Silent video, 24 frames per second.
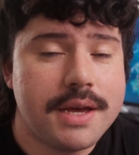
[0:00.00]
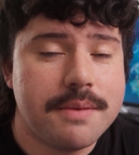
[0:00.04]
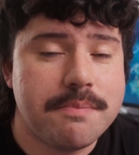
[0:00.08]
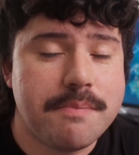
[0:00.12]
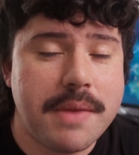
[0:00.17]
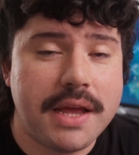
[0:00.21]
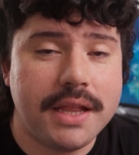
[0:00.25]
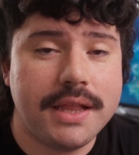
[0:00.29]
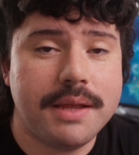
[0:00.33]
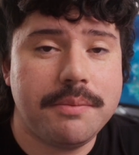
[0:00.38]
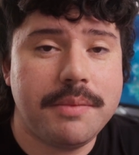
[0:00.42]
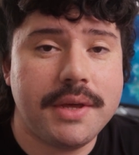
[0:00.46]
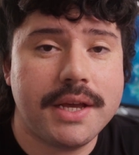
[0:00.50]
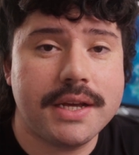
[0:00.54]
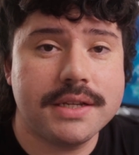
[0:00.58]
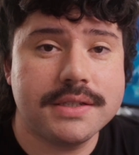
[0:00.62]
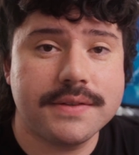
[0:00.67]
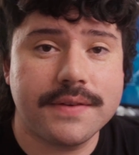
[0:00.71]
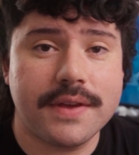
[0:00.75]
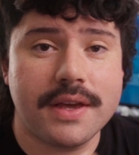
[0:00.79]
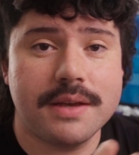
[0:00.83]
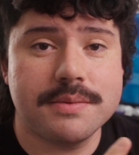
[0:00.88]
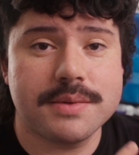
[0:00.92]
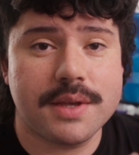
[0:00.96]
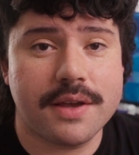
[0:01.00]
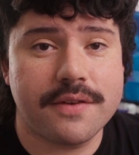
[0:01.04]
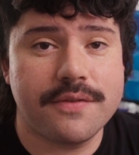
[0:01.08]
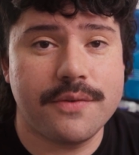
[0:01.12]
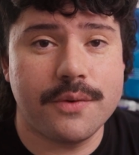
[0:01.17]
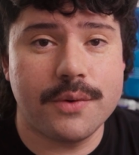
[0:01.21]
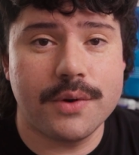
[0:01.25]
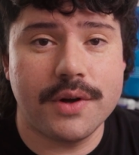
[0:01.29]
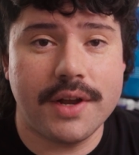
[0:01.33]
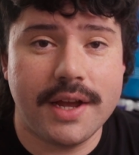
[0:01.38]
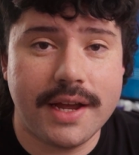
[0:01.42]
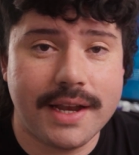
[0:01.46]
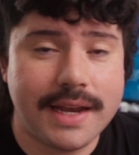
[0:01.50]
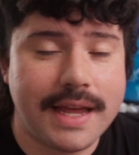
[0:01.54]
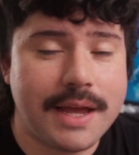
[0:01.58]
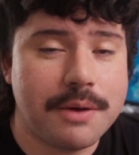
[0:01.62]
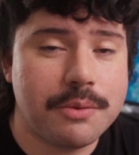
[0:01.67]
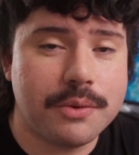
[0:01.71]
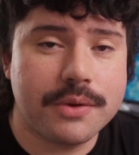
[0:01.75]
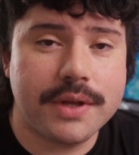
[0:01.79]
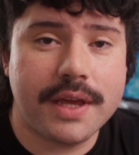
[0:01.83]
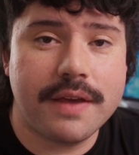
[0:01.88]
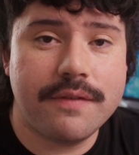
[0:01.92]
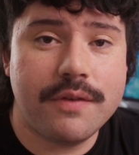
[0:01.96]
mainly because of games like Fortnite, it
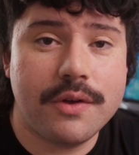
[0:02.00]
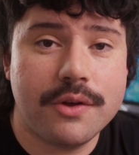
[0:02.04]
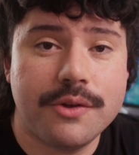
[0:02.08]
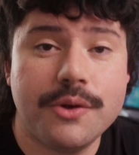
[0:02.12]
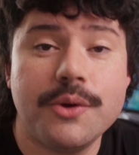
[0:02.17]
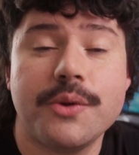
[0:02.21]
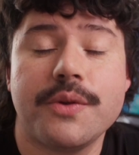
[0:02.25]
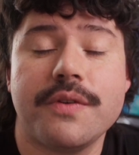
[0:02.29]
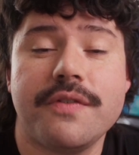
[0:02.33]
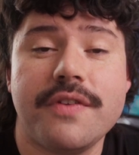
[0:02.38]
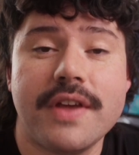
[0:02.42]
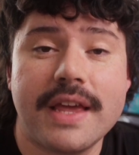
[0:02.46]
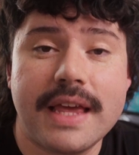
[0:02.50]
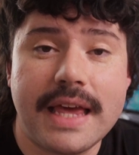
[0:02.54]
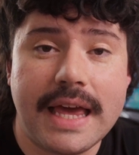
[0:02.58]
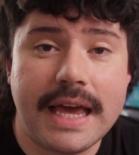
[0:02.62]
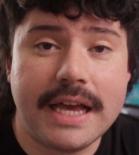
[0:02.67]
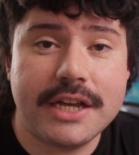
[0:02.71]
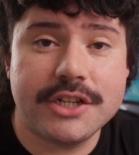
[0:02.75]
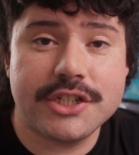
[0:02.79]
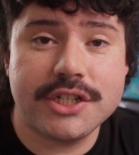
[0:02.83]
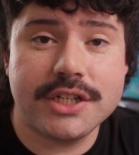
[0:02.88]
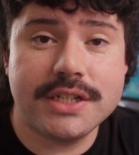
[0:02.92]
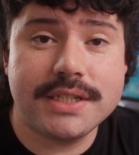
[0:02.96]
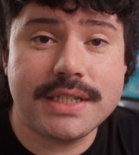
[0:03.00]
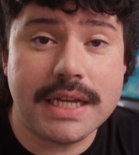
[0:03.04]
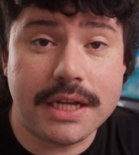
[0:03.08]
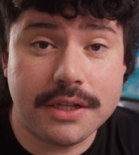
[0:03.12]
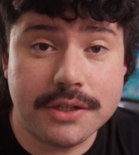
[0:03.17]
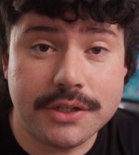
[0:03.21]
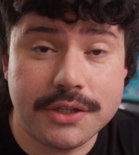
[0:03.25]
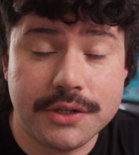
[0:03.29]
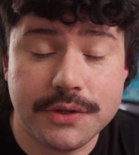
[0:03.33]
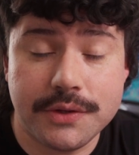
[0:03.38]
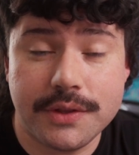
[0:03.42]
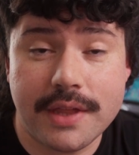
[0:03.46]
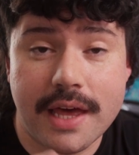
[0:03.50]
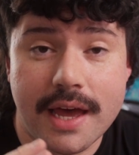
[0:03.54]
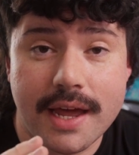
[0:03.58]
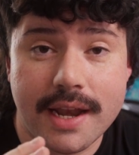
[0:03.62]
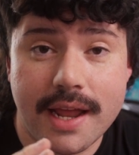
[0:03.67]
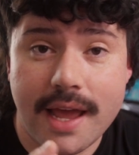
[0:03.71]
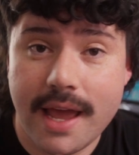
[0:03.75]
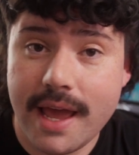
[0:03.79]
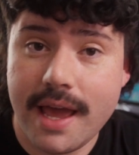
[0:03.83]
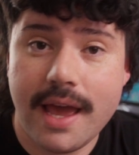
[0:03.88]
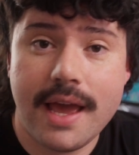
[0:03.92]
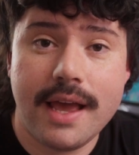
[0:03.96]
will give you a notification telling you that,
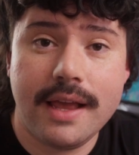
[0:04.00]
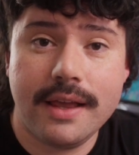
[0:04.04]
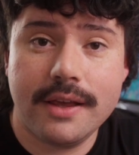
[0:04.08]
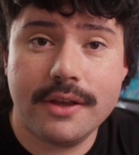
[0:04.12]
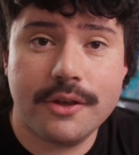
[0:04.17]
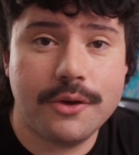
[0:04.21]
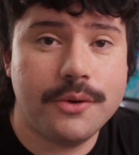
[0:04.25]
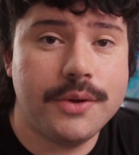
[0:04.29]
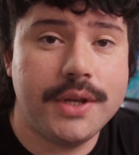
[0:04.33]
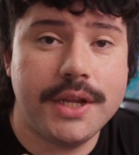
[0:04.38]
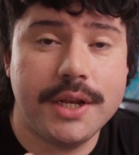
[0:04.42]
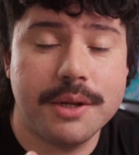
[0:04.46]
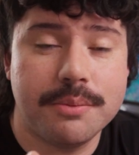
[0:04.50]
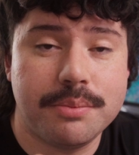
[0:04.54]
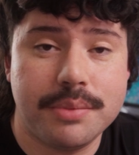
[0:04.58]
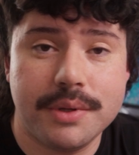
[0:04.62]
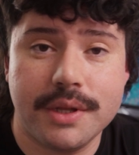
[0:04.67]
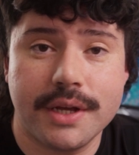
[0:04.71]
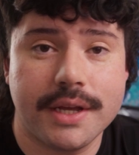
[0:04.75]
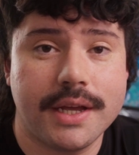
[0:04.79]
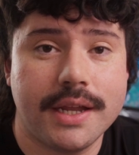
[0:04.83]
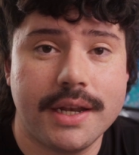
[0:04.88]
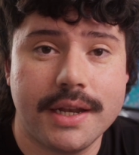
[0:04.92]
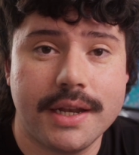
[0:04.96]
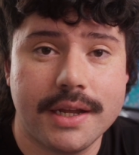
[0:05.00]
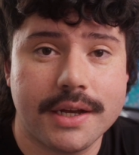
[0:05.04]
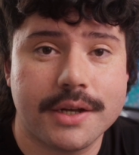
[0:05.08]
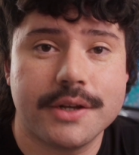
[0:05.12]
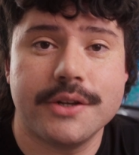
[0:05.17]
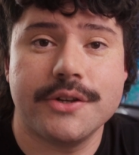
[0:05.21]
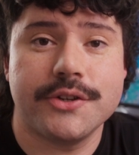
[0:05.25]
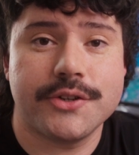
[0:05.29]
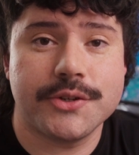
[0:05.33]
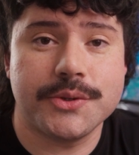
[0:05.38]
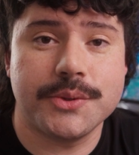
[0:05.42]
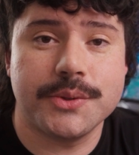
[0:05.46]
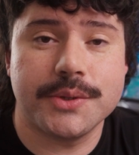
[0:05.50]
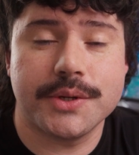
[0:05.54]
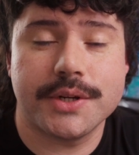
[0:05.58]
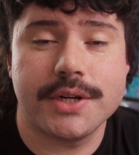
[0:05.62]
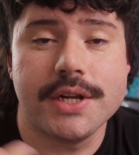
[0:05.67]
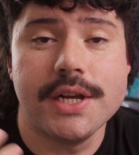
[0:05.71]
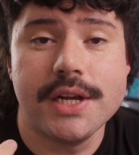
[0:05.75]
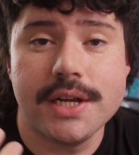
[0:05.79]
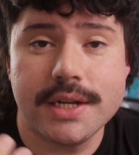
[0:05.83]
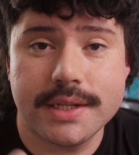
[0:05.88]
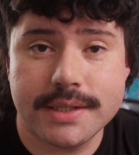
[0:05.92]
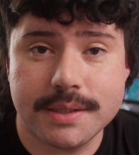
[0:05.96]
hey, you need to plug in a controller
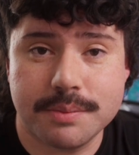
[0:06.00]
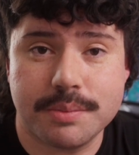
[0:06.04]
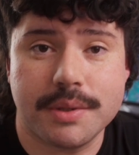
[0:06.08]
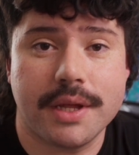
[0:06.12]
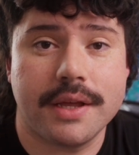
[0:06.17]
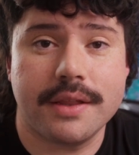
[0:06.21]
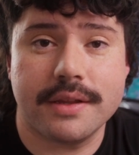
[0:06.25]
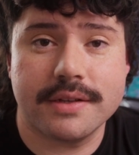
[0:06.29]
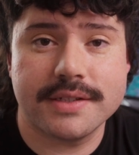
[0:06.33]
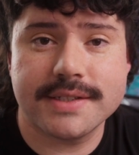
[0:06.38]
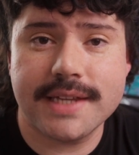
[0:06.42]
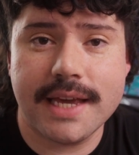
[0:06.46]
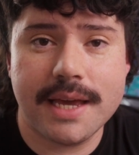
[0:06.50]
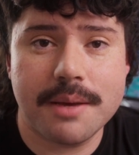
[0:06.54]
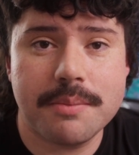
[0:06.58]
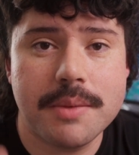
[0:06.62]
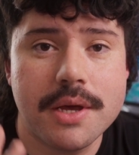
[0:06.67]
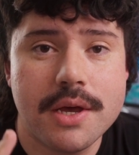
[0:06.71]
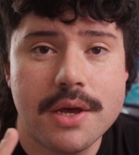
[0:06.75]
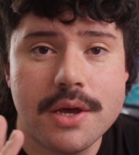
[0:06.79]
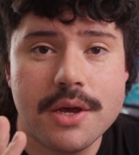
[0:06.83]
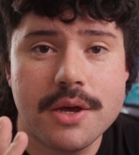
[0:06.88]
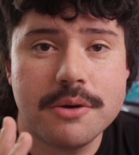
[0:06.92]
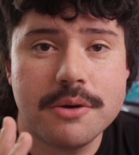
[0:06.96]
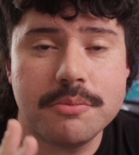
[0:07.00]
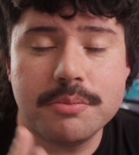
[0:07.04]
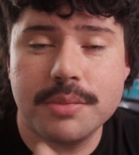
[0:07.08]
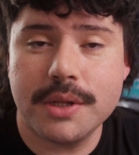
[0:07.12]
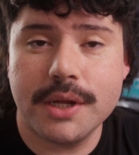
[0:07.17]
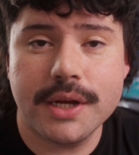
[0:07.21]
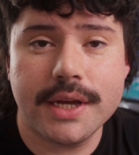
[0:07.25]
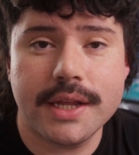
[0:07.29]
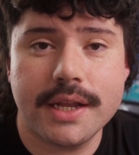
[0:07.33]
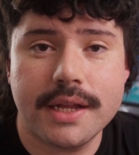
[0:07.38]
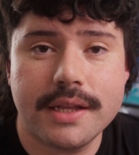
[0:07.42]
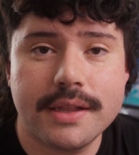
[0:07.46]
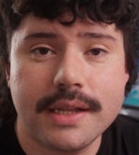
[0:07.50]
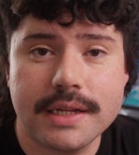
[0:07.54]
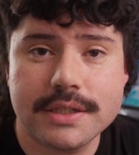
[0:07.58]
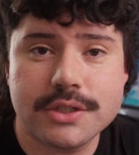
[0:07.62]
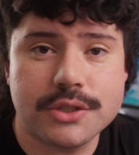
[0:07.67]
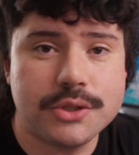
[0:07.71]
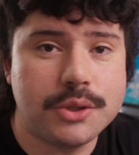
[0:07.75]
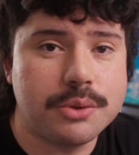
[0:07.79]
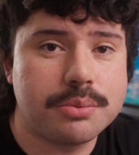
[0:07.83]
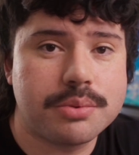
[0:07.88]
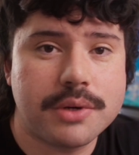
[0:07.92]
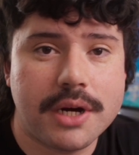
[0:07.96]
to play this game plug it in,
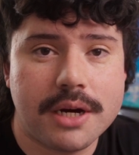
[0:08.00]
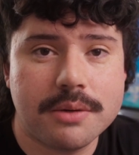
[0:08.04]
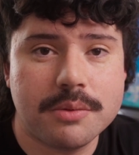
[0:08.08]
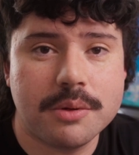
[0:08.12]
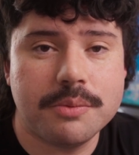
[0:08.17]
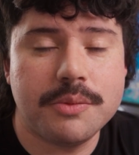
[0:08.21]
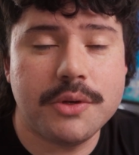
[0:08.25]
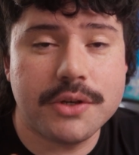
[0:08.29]
that's no problem.